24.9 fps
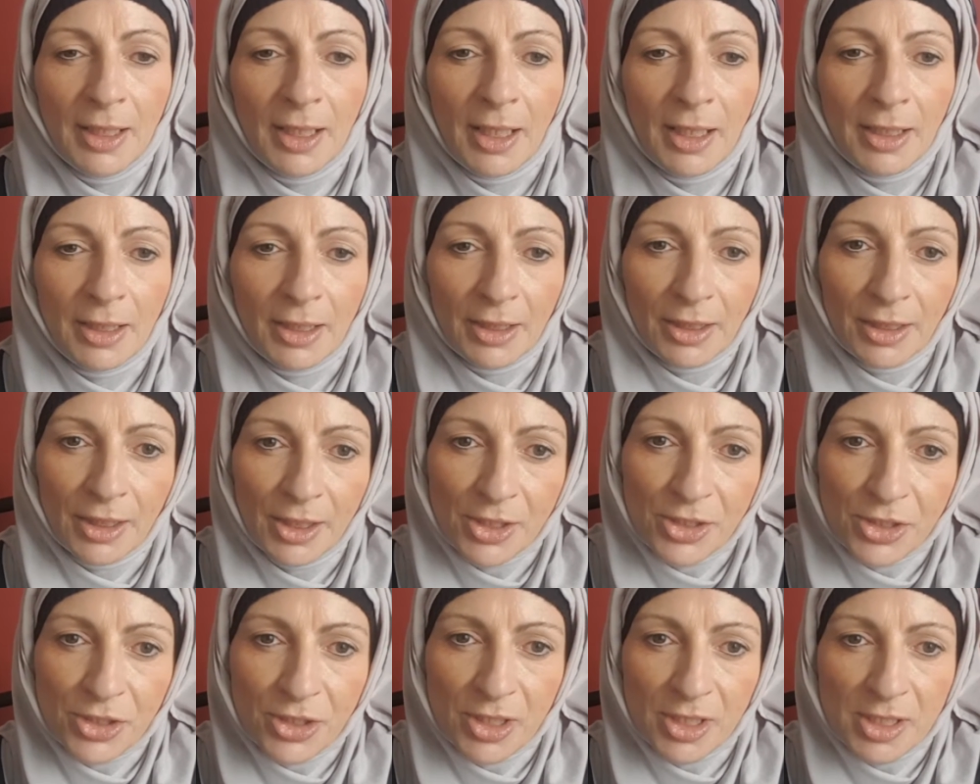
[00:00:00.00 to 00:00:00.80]
And
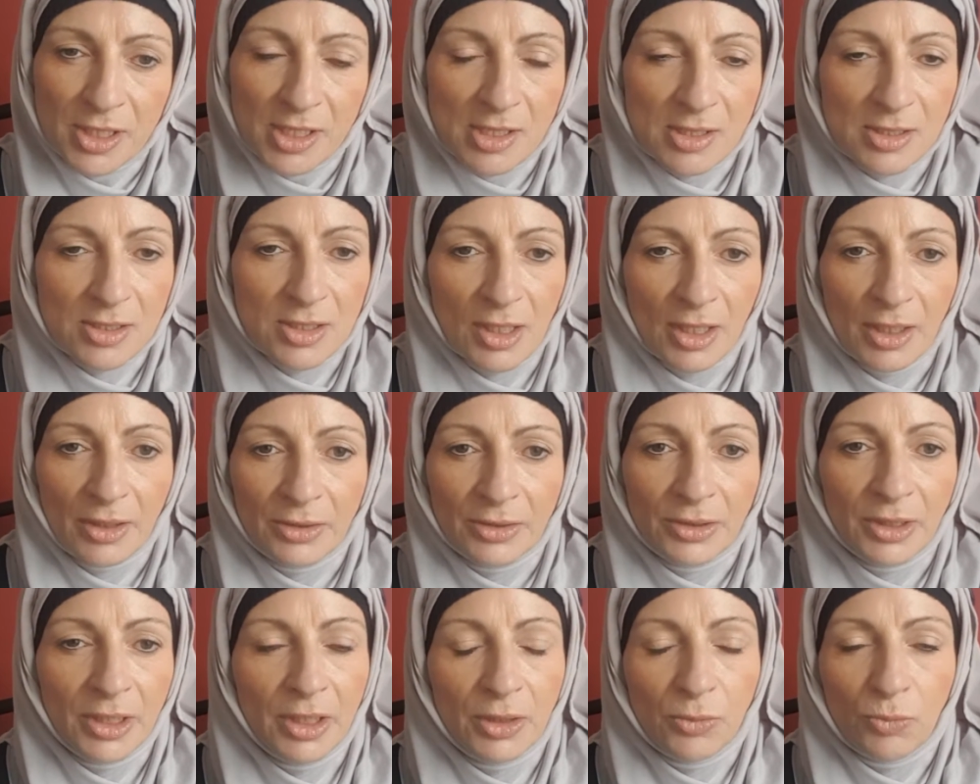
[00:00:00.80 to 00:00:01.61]
unless this is
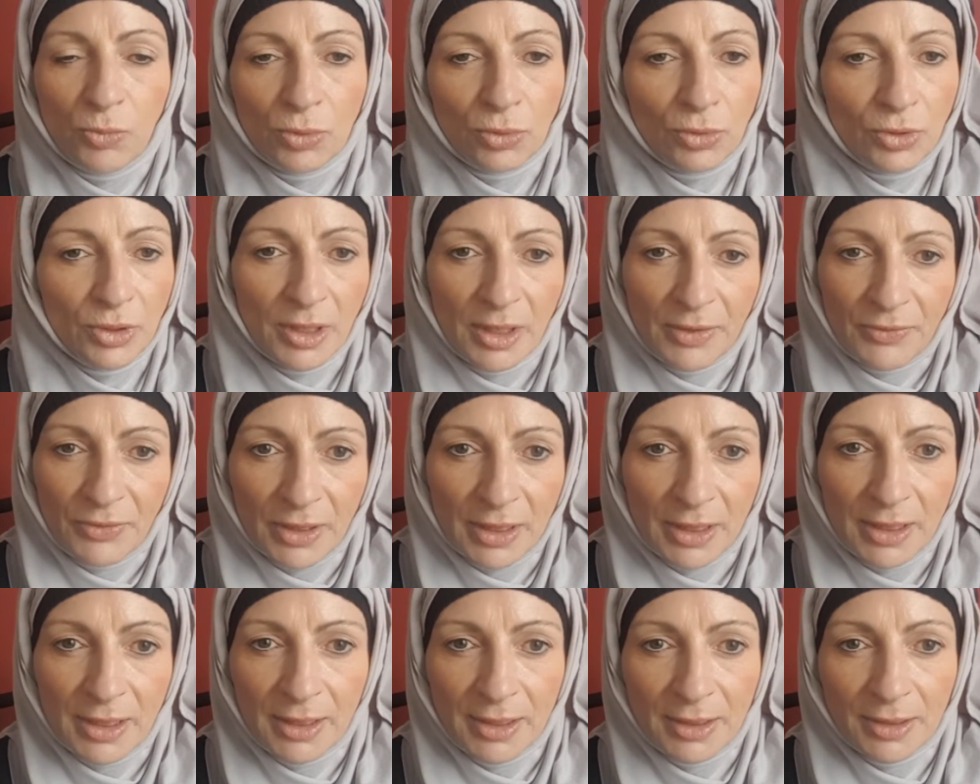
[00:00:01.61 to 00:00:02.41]
done, it will never
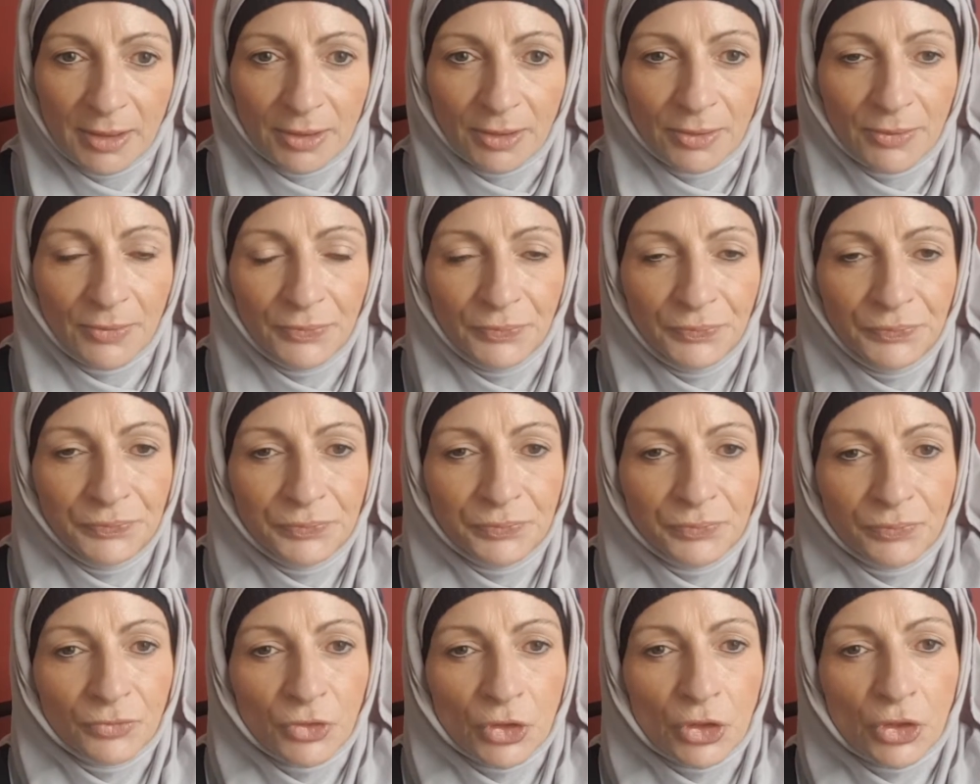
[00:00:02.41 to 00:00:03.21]
heal.
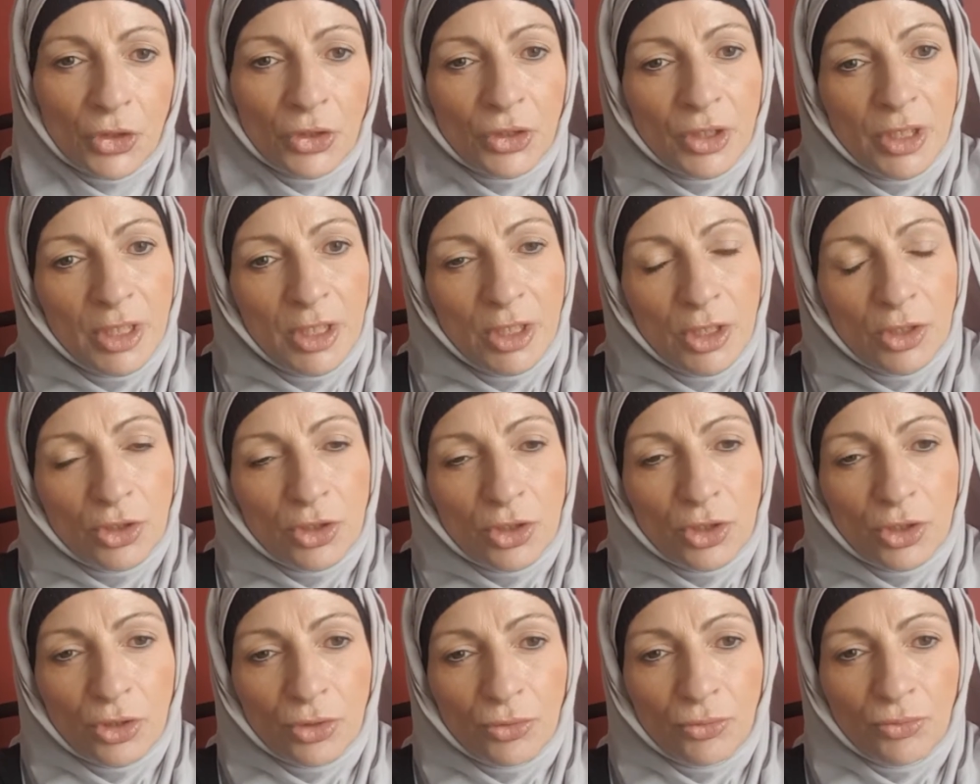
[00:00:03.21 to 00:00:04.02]
So getting
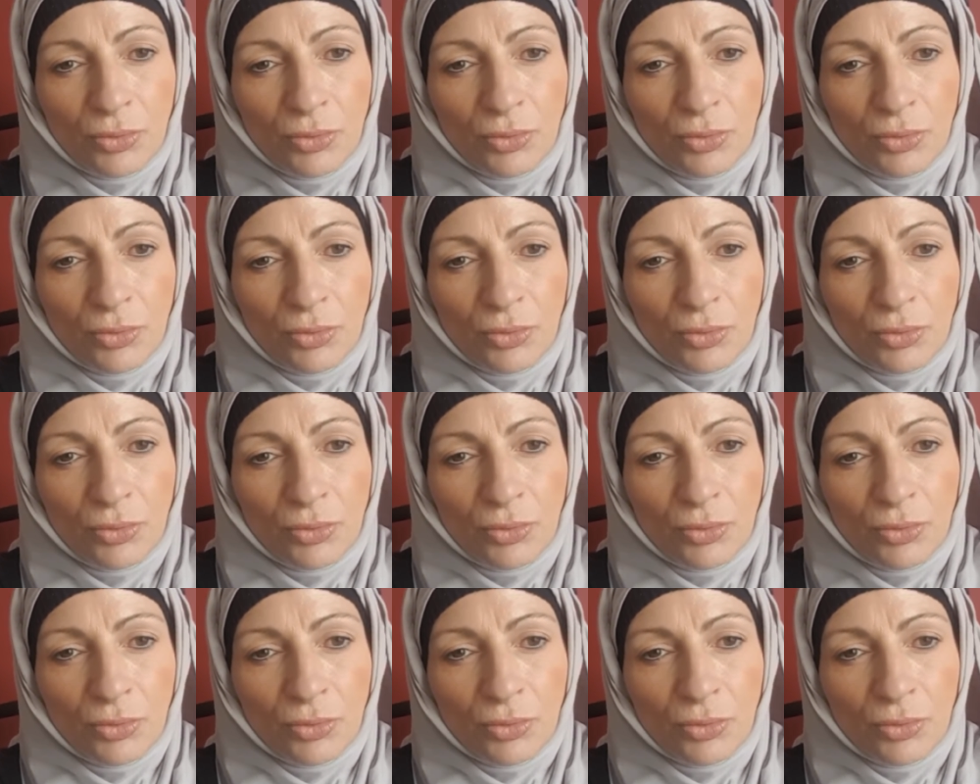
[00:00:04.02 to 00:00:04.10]
to the